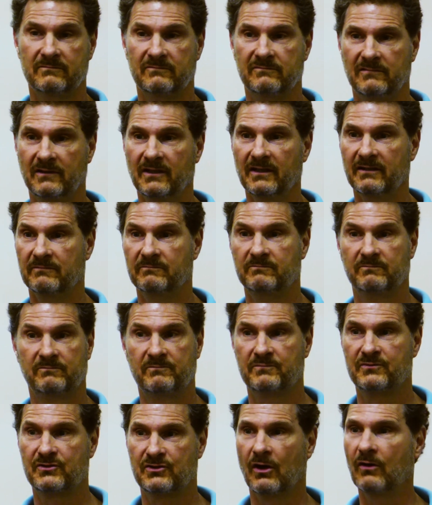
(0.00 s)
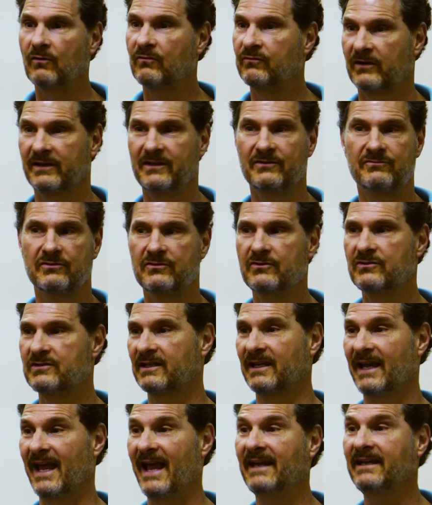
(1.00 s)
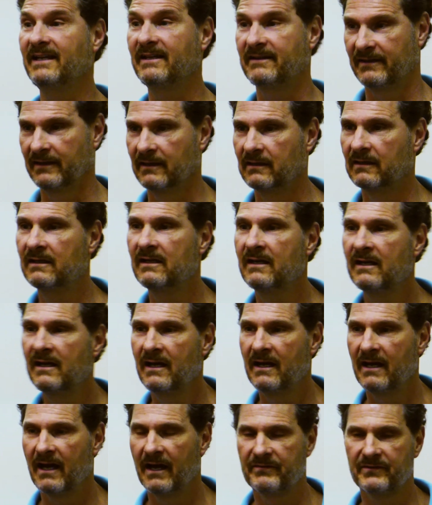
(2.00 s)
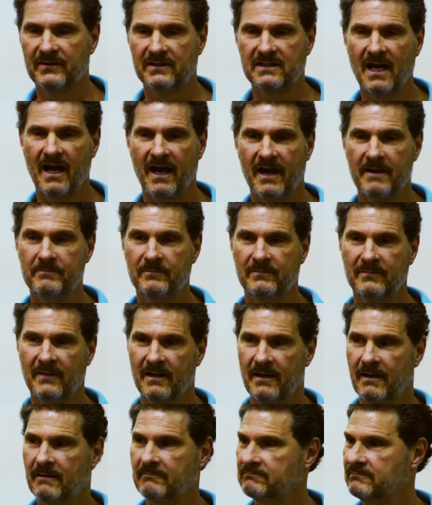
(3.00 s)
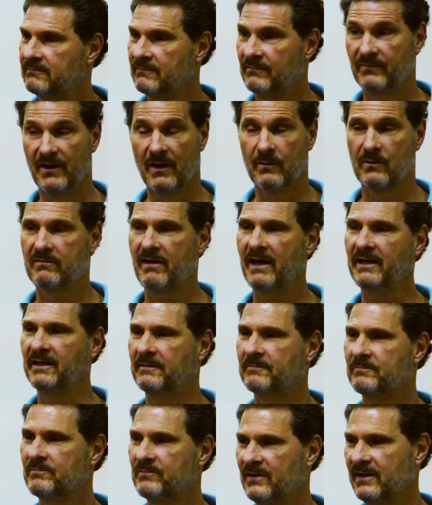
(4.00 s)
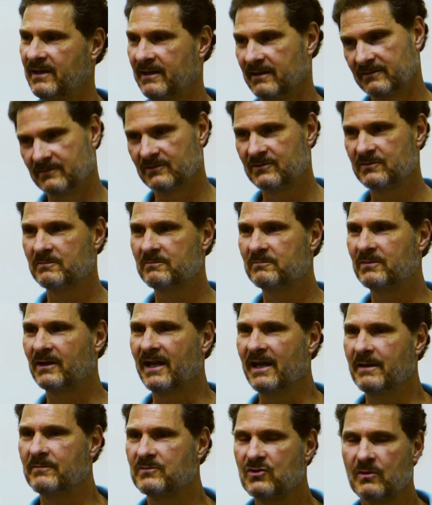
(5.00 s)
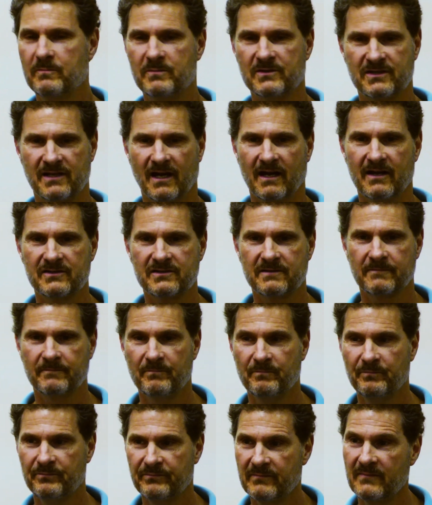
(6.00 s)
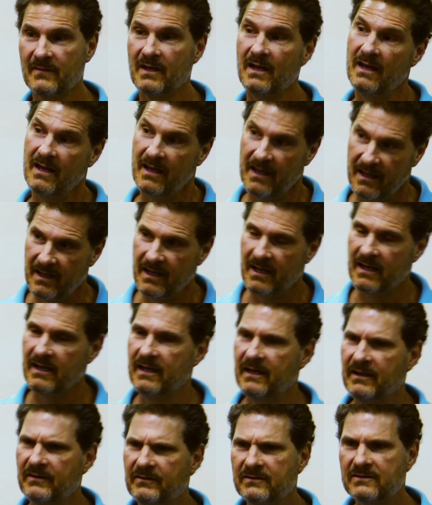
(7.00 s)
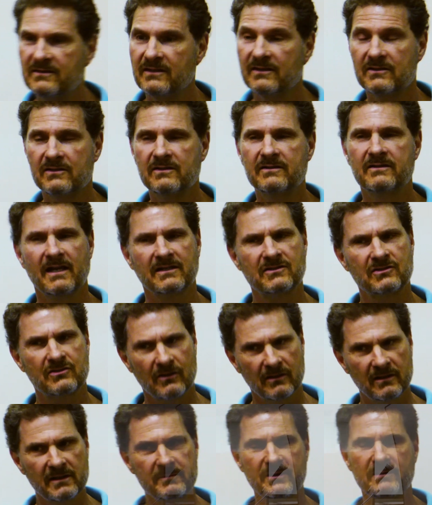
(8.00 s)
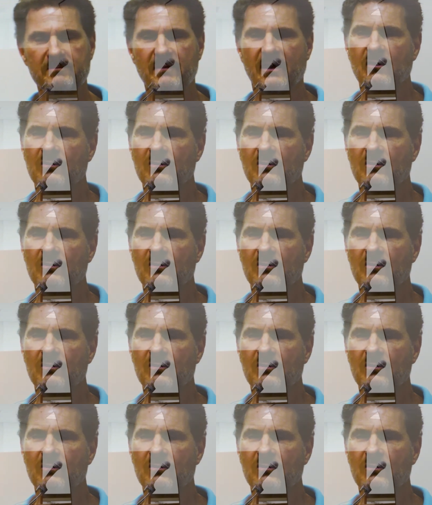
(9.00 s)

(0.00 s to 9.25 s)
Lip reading: really show for introducing anything at the time, they were ready and became superstars. And that's certainly been my